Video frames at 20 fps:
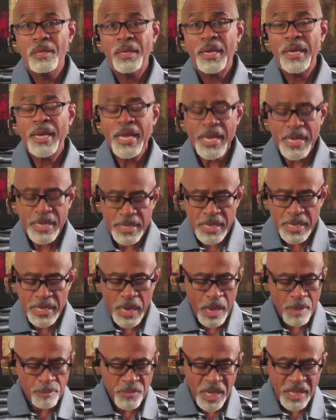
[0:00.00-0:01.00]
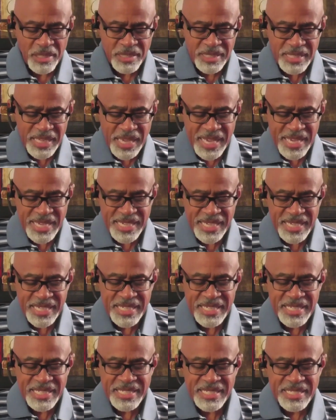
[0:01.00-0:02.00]
And I'm not saying it
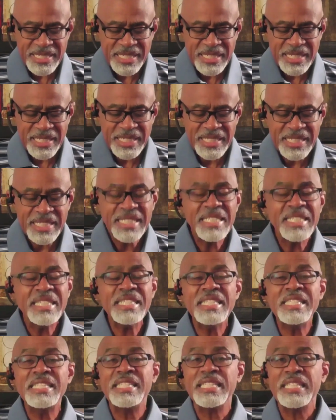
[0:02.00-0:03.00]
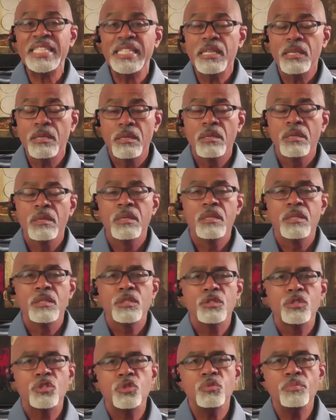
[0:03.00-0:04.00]
is easy
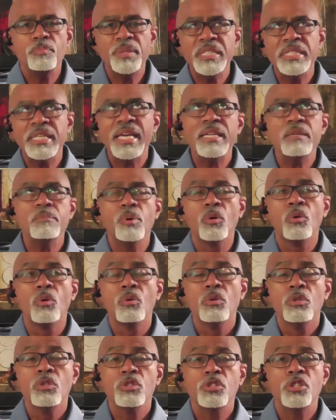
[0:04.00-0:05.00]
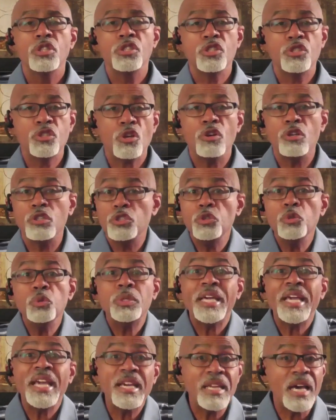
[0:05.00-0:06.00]
to be able to discern. You
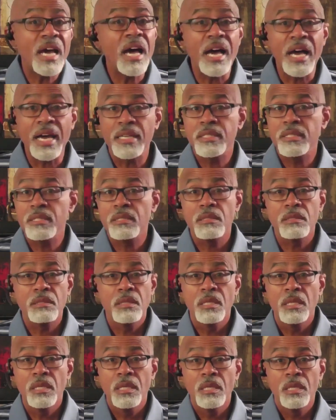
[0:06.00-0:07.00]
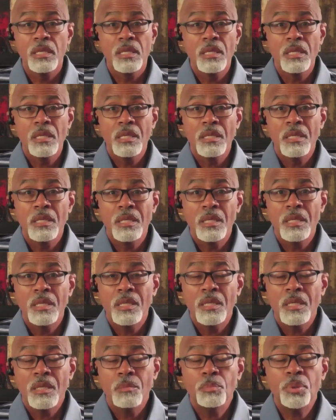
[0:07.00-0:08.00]
cannot.
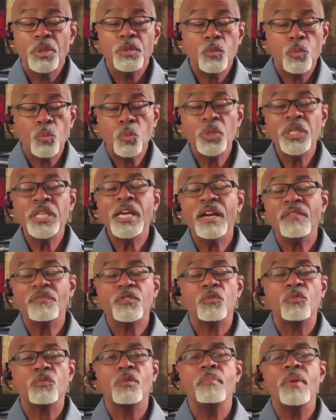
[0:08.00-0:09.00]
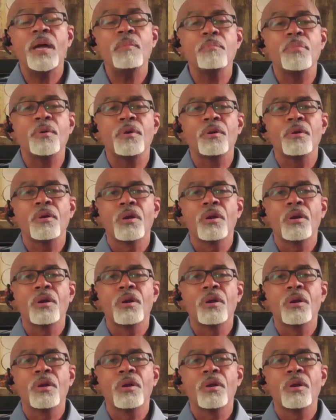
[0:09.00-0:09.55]
But we have to remember,